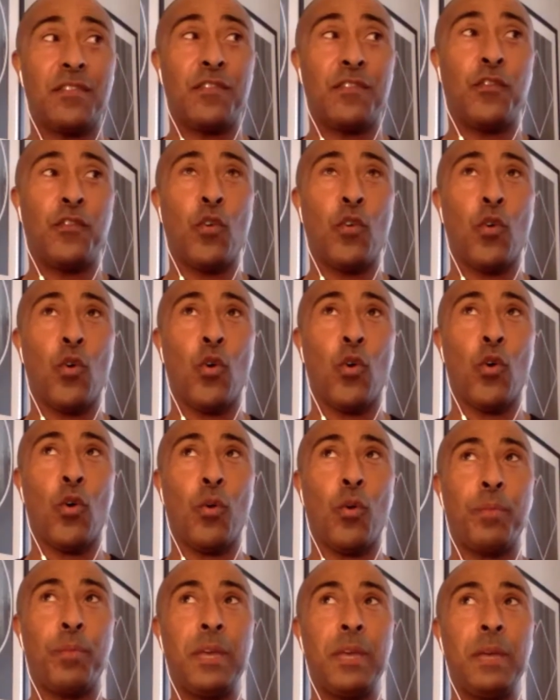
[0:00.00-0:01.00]
for
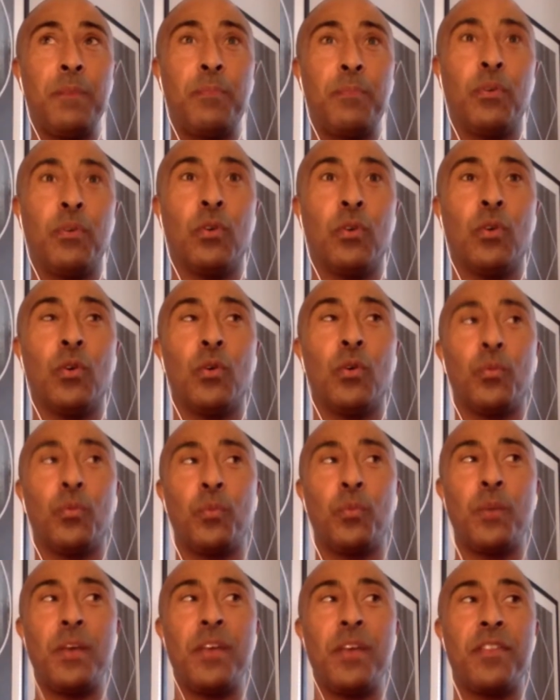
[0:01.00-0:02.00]
people
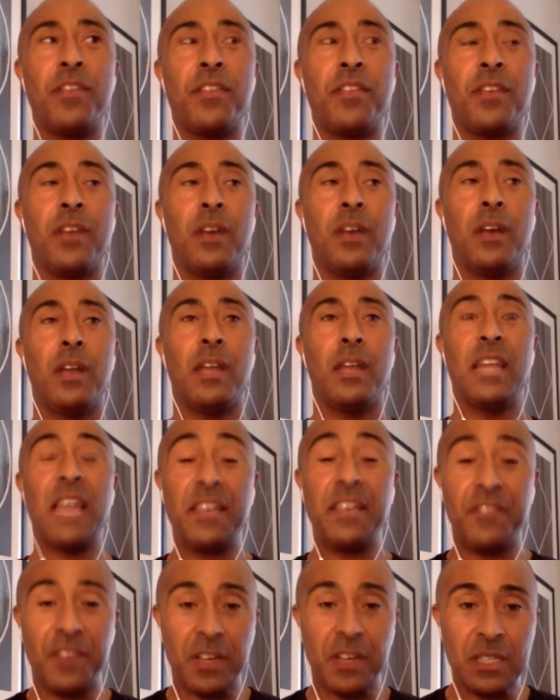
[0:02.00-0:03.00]
with
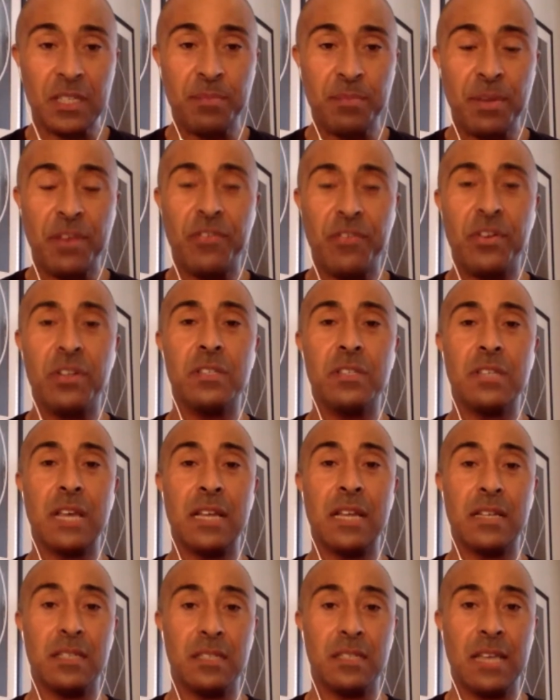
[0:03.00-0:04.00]
life experience
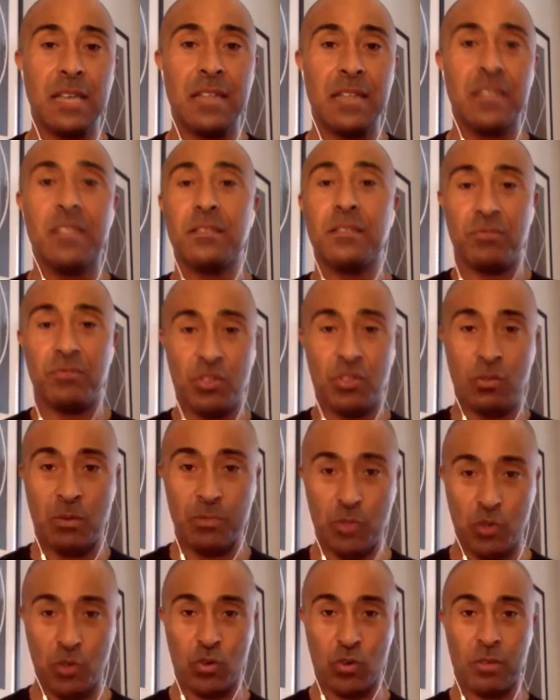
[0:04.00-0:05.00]
and sense. So I'm
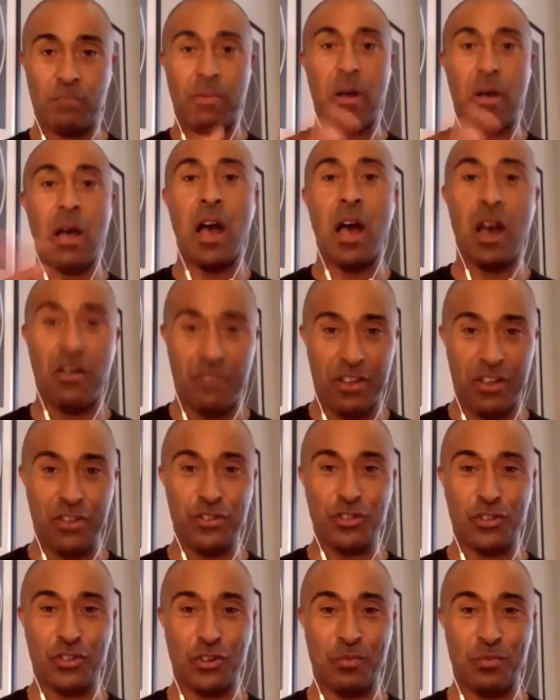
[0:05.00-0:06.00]
talking about our age
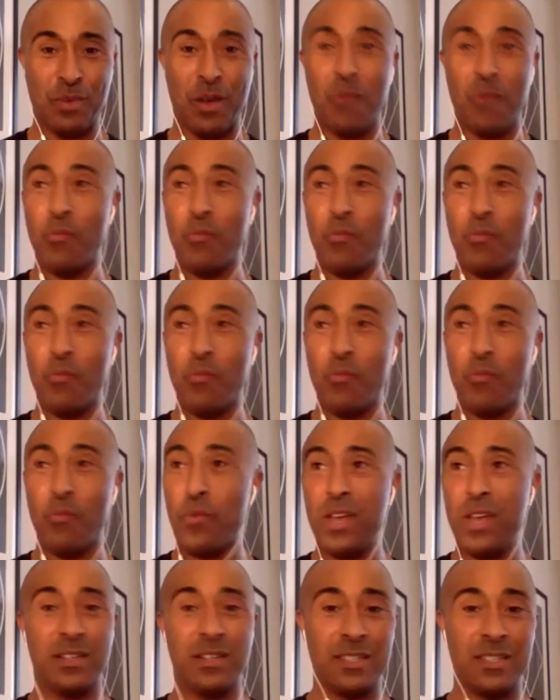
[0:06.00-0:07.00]
group, and
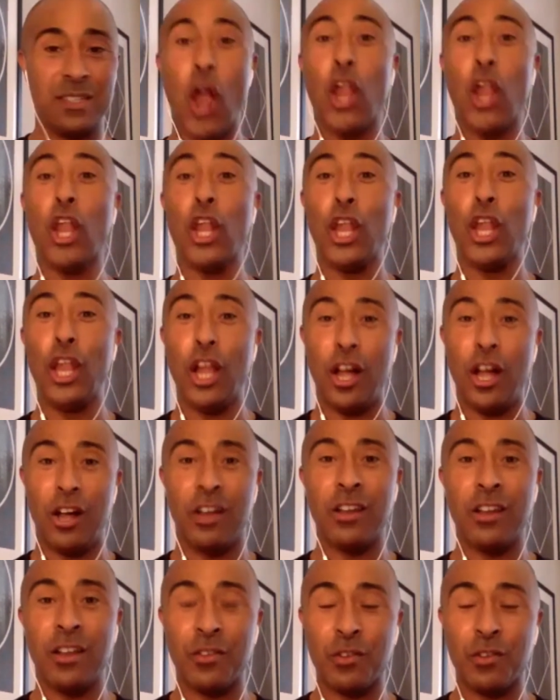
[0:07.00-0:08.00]
we understand a
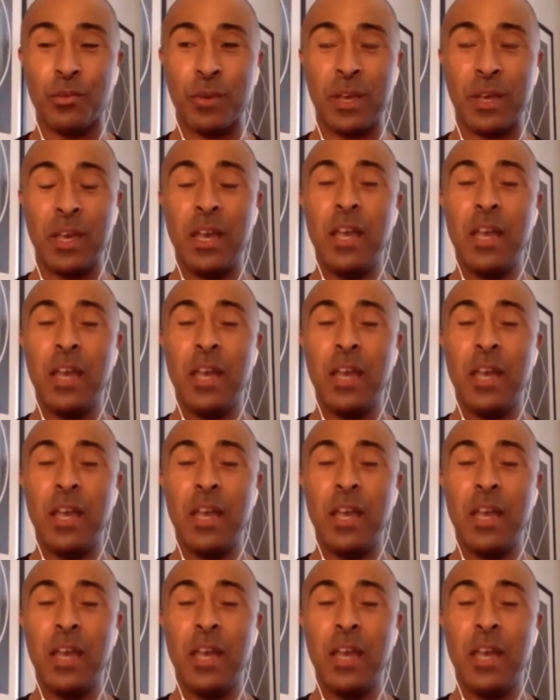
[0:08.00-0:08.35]
lot along the way.